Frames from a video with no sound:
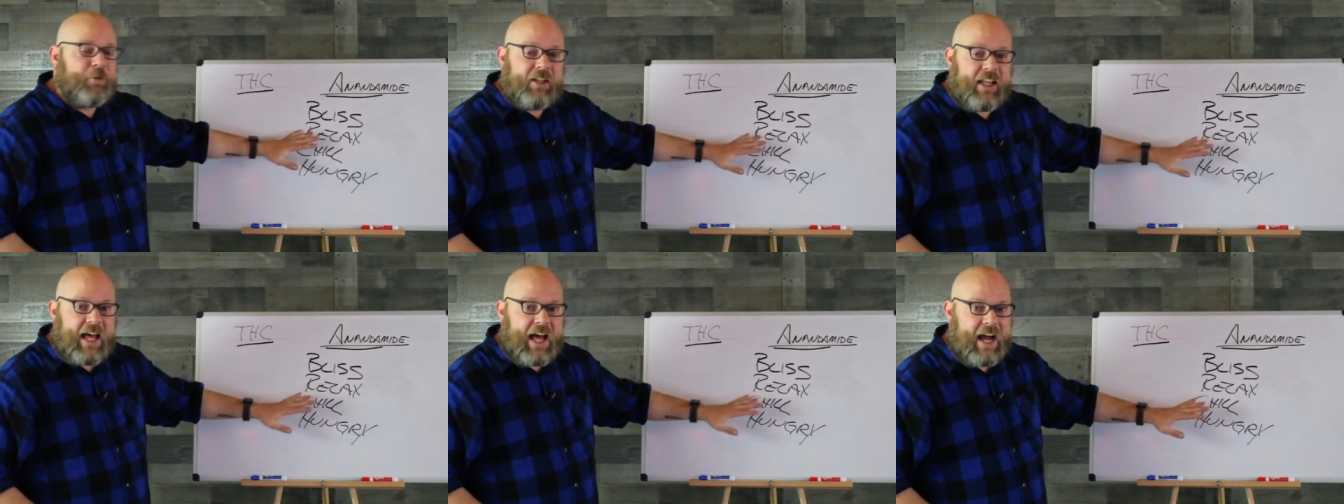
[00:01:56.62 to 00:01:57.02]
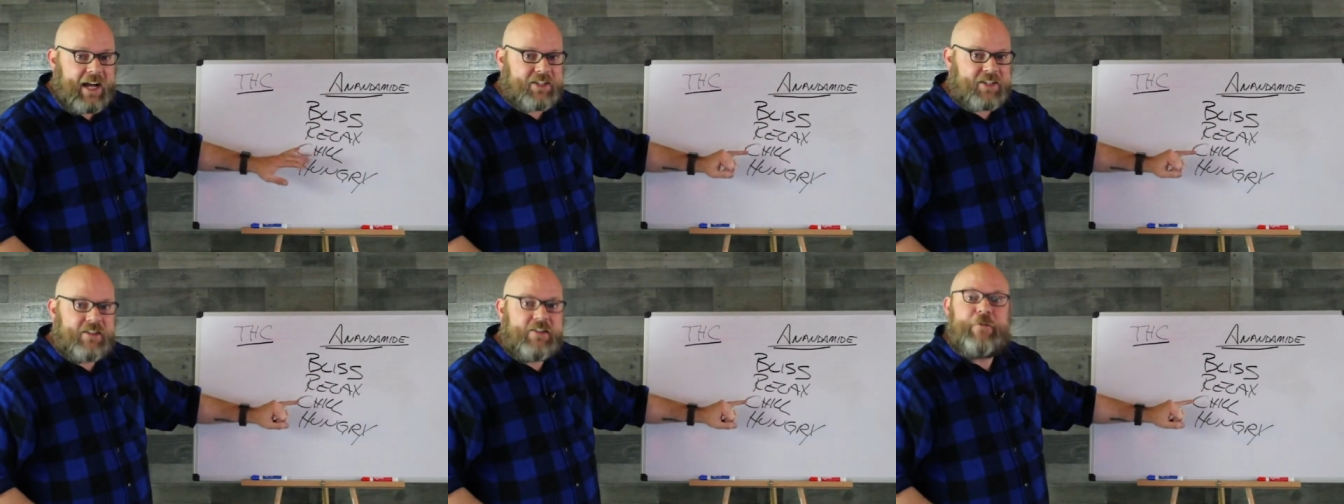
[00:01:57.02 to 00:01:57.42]

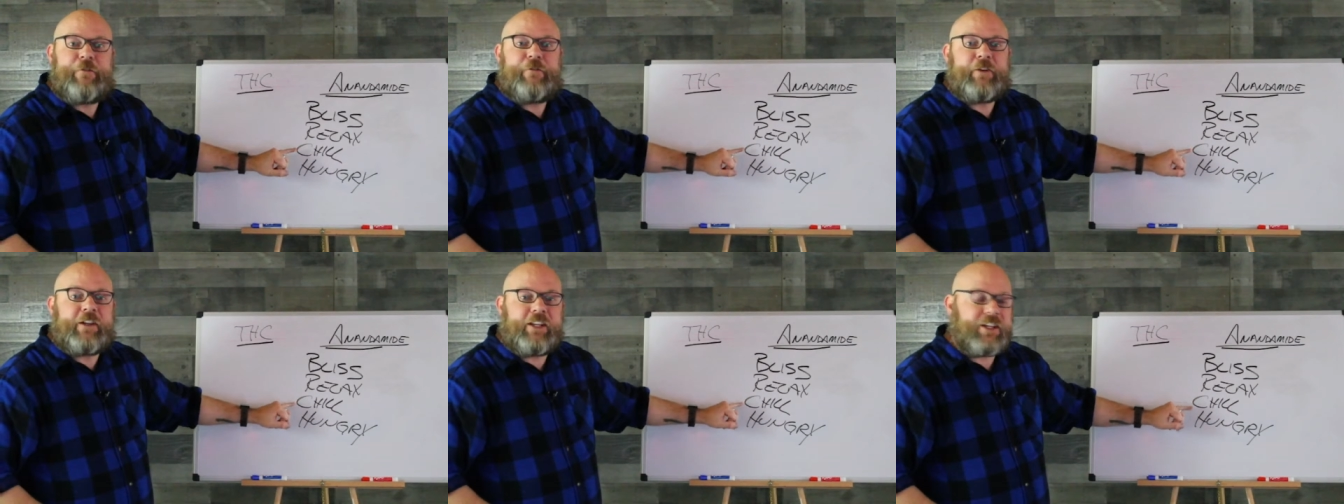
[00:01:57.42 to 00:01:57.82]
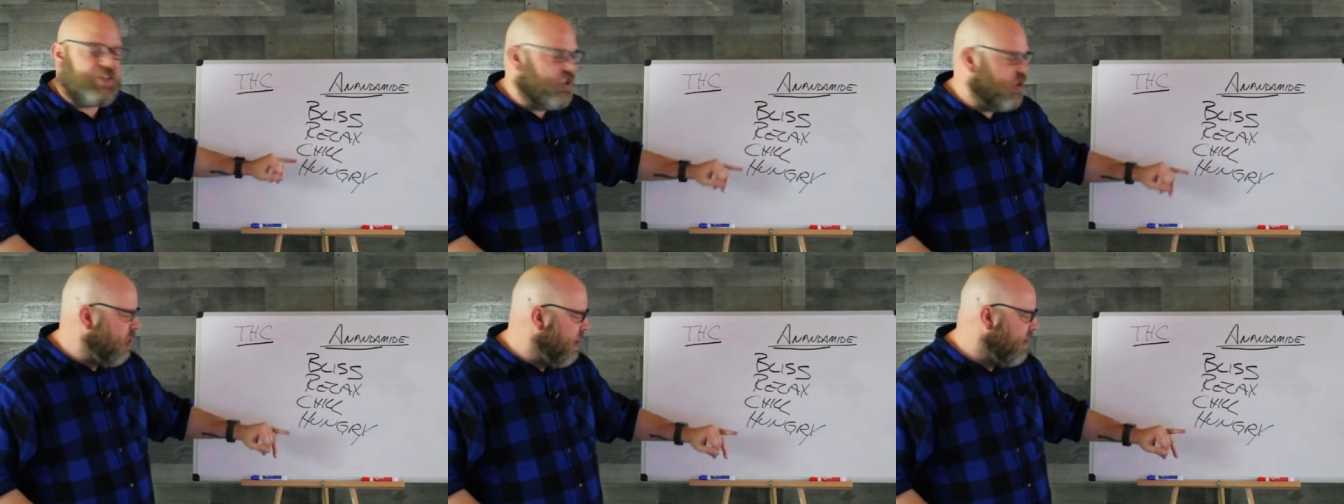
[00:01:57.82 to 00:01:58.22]
relaxed, feeling
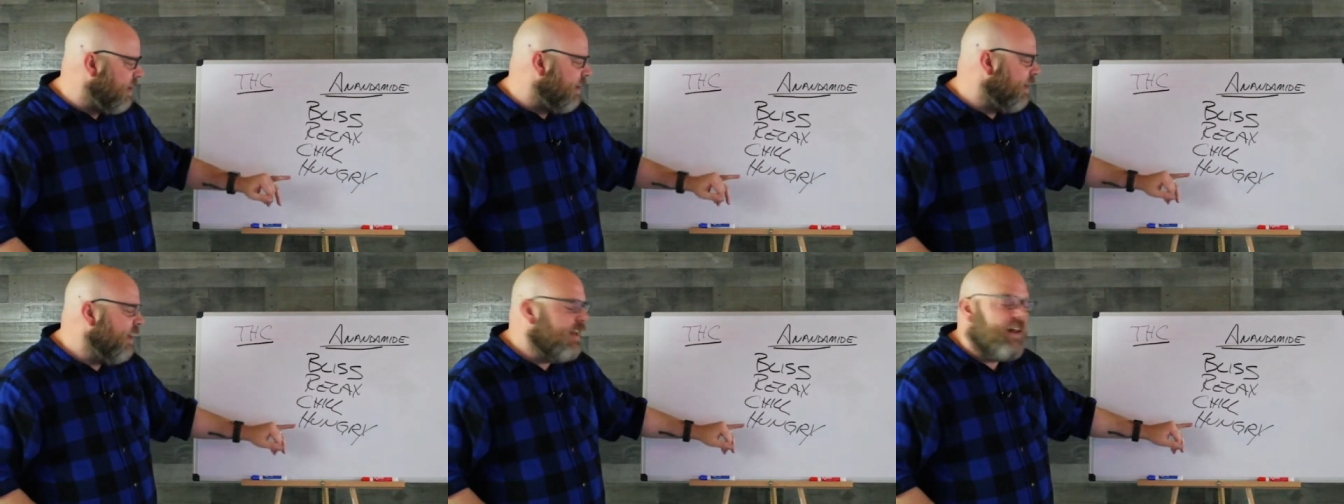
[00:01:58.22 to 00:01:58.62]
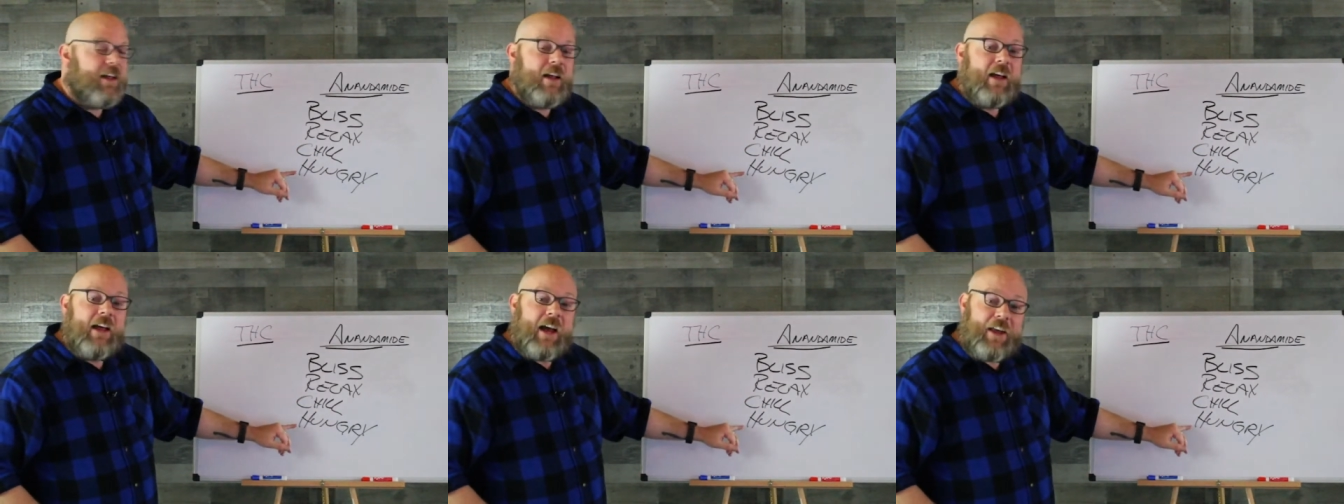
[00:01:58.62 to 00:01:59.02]
chill,
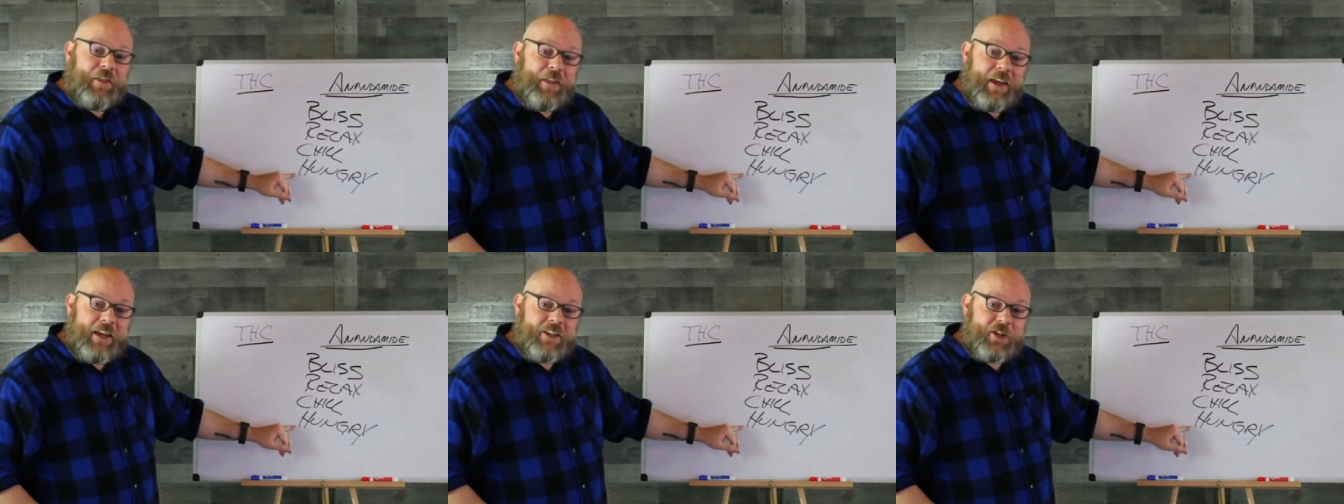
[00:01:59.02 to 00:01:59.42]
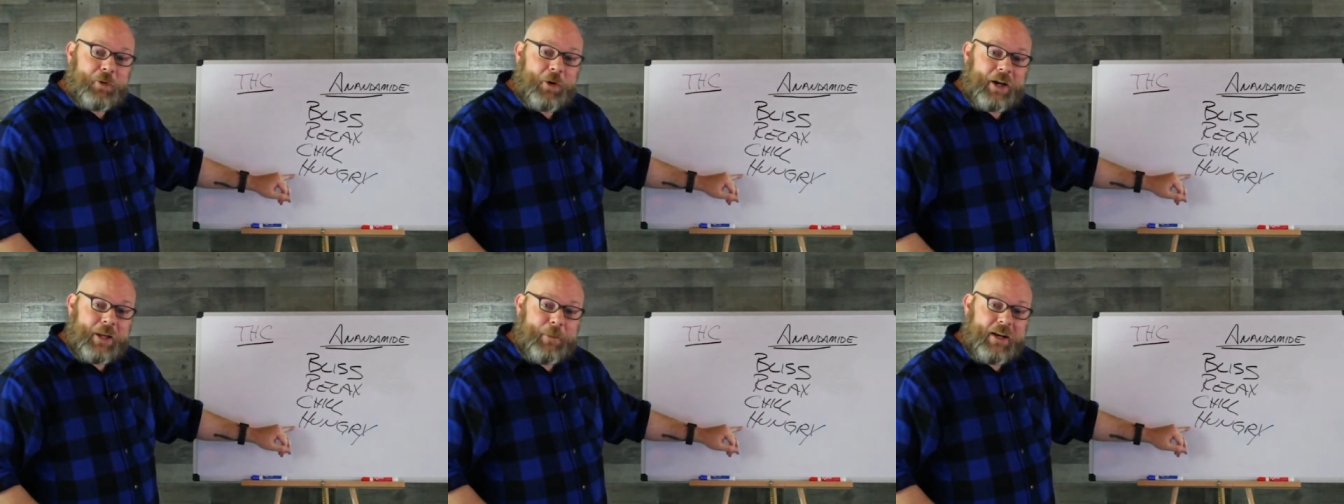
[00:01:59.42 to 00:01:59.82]
and then
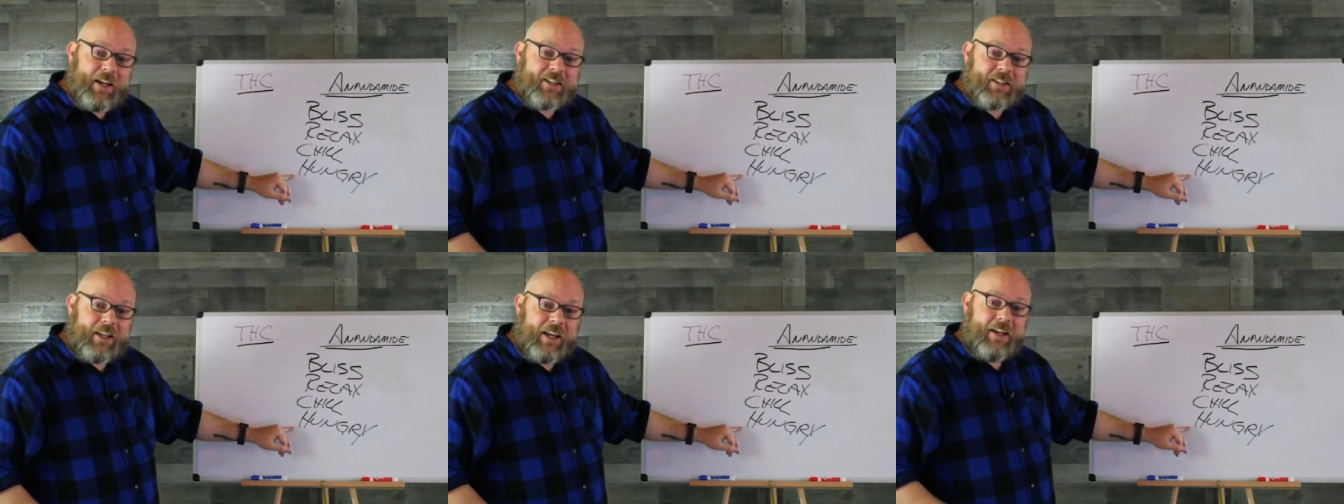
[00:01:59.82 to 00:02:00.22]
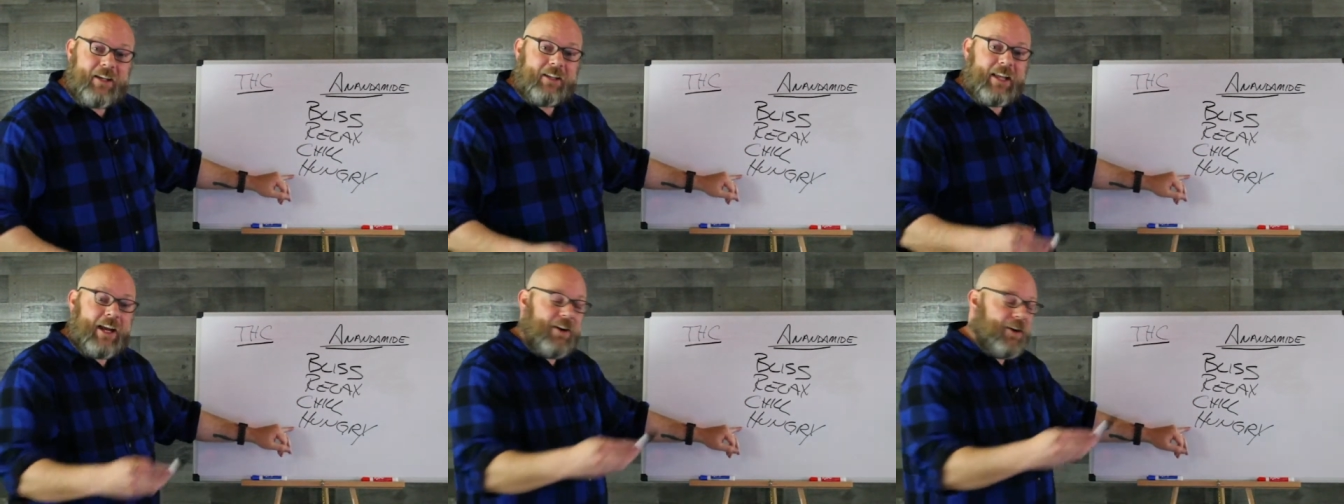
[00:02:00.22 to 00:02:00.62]
20 minutes la-
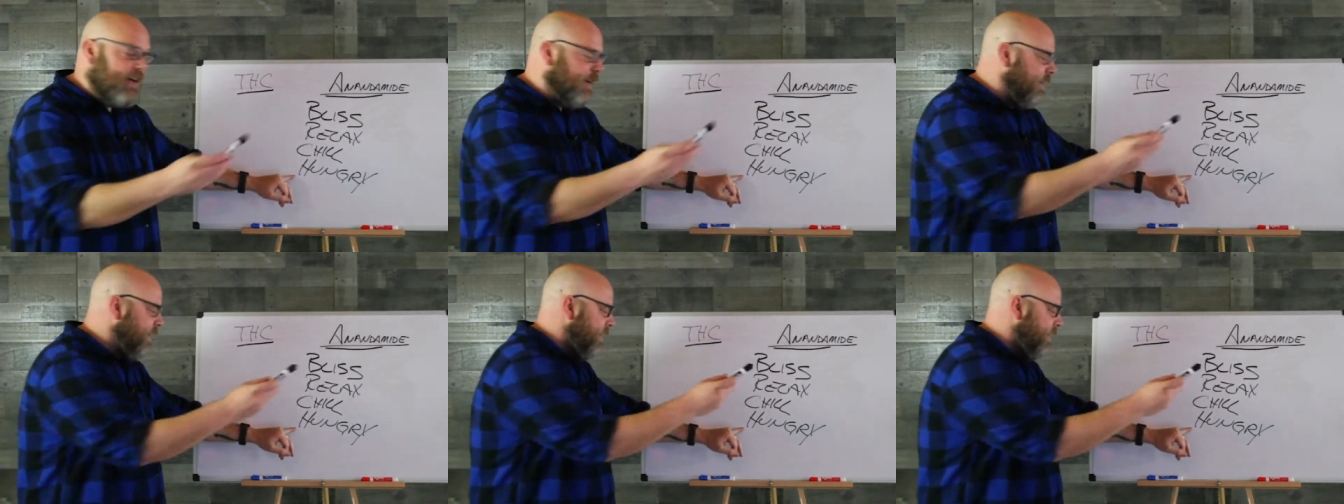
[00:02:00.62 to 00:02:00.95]
later,